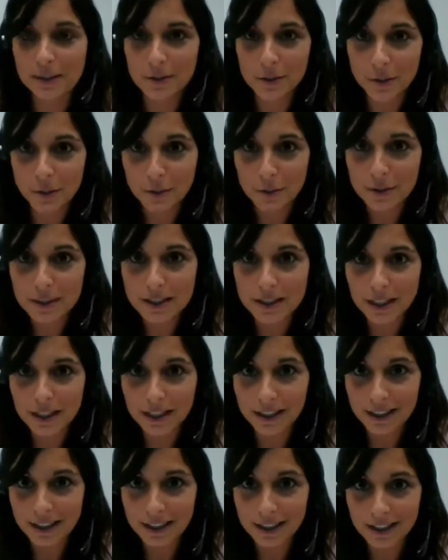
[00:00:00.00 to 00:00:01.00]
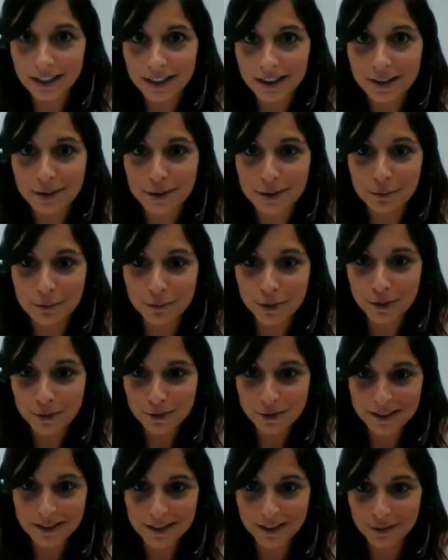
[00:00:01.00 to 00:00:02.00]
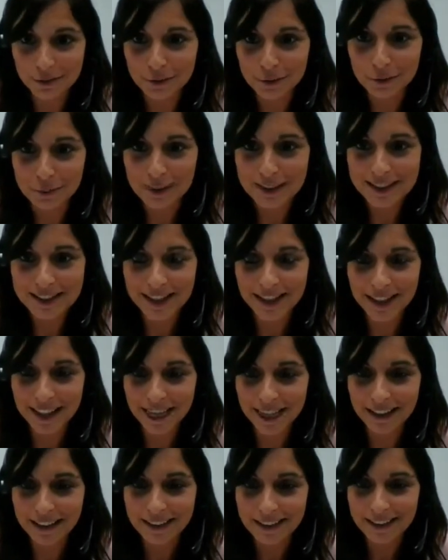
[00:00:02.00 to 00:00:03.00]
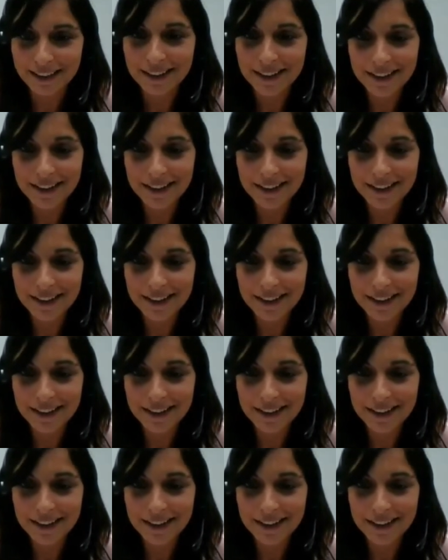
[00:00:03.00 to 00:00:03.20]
So I was taking some notes not to miss anything,